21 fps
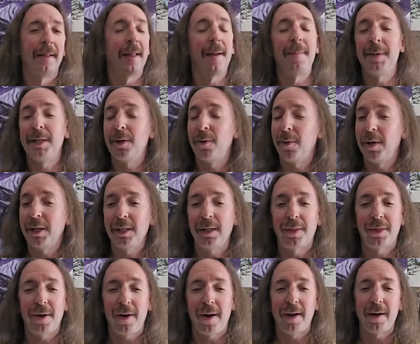Let me know what you
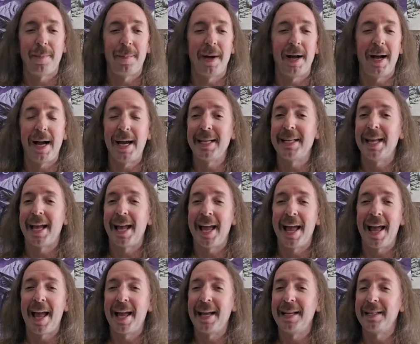thought of mine,
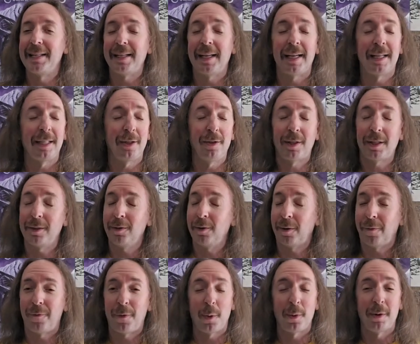and you can
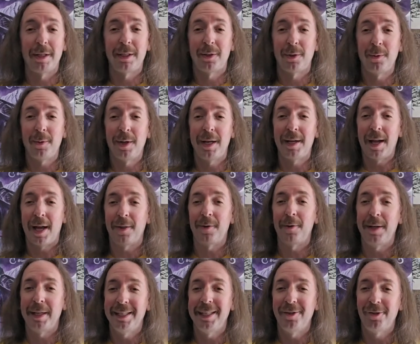look forward to another
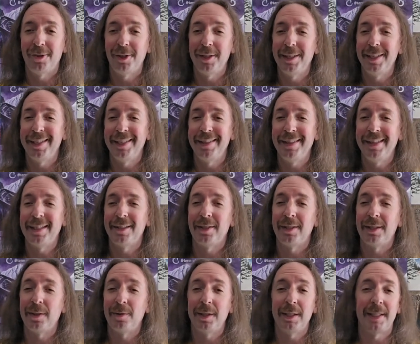edition in this
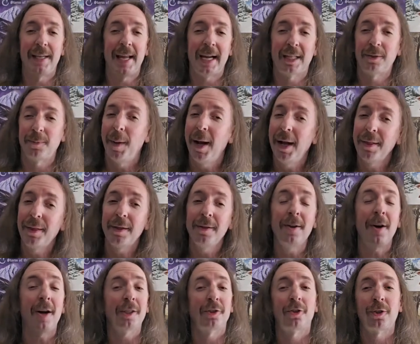series next month.
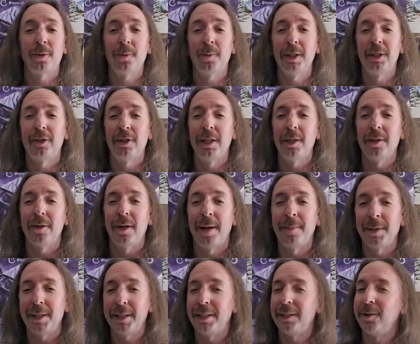Not sure which year
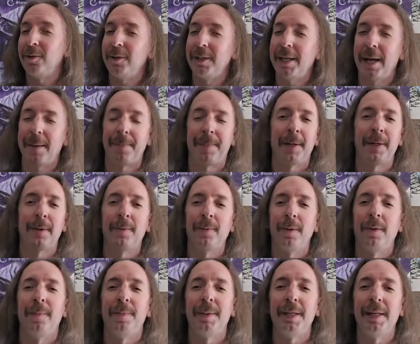I'm going to do yet, but it
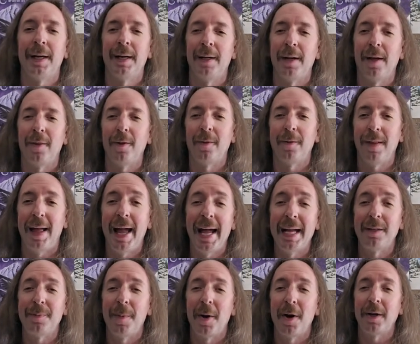will be another
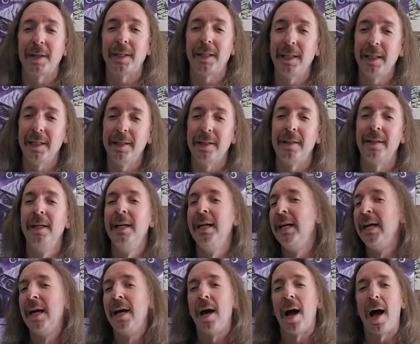landmark year
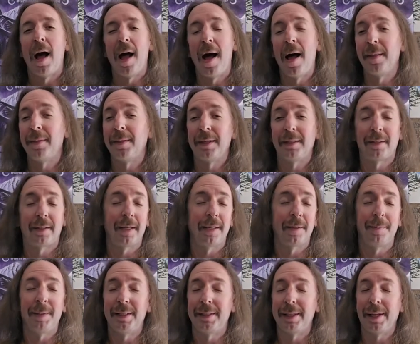that's going
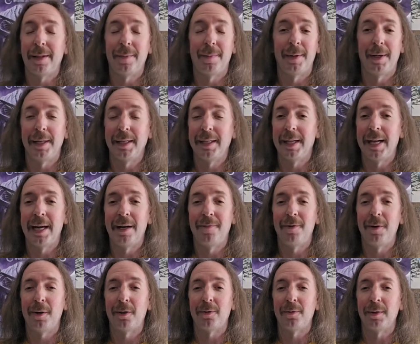to be celebrating an
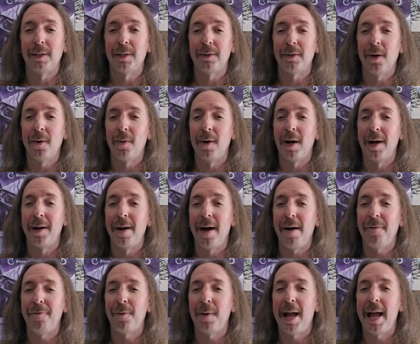anniversary. So
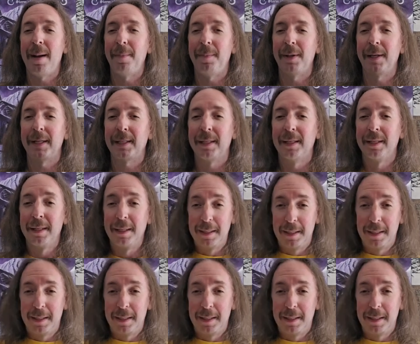enough rambling.